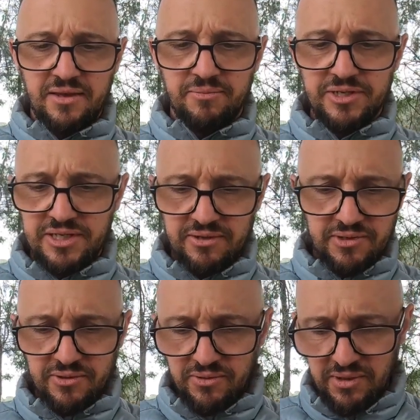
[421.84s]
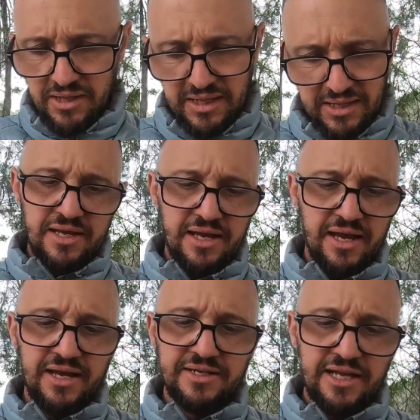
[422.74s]
material.
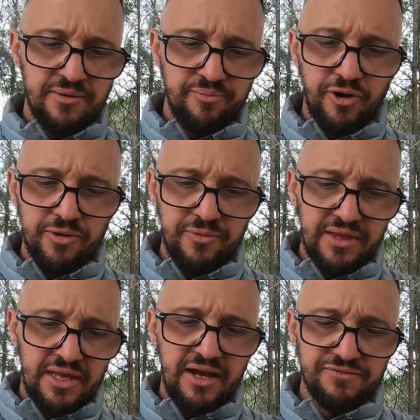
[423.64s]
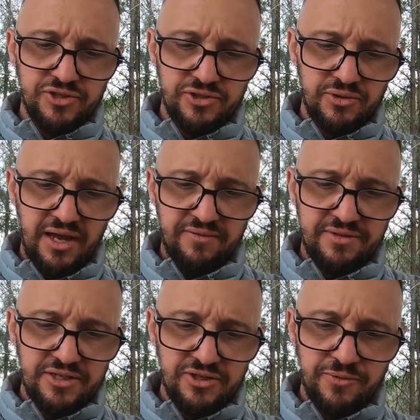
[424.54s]
Down the bottom of the cuffs you do have
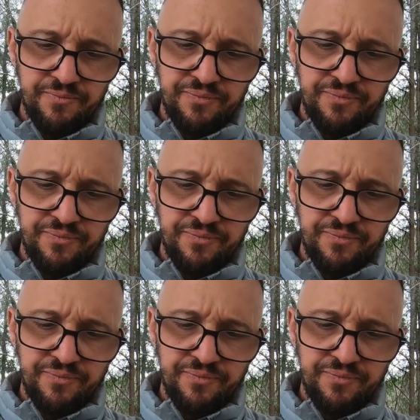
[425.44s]
this